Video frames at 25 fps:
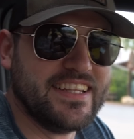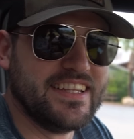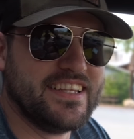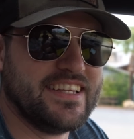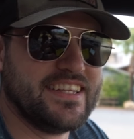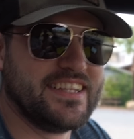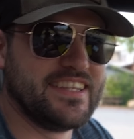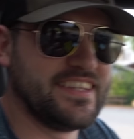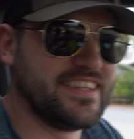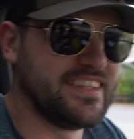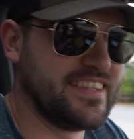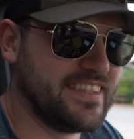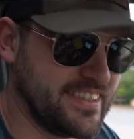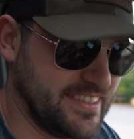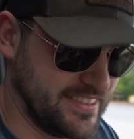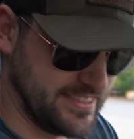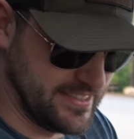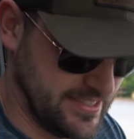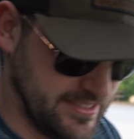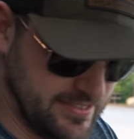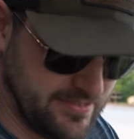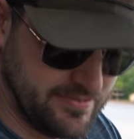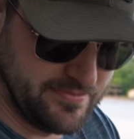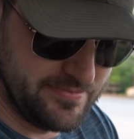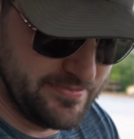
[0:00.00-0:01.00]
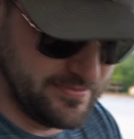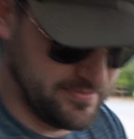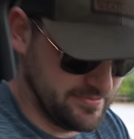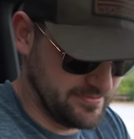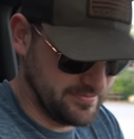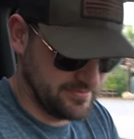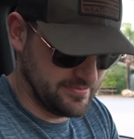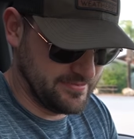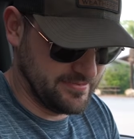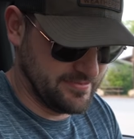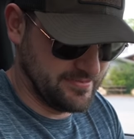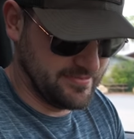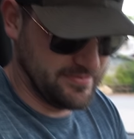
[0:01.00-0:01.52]
you're gonna jump in that creek
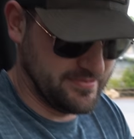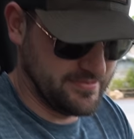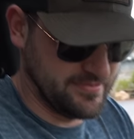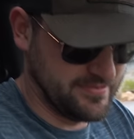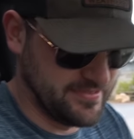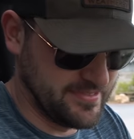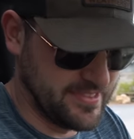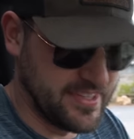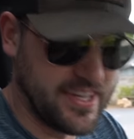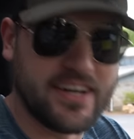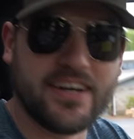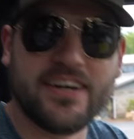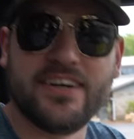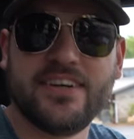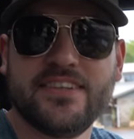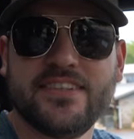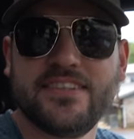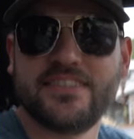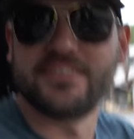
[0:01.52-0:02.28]
with me. No,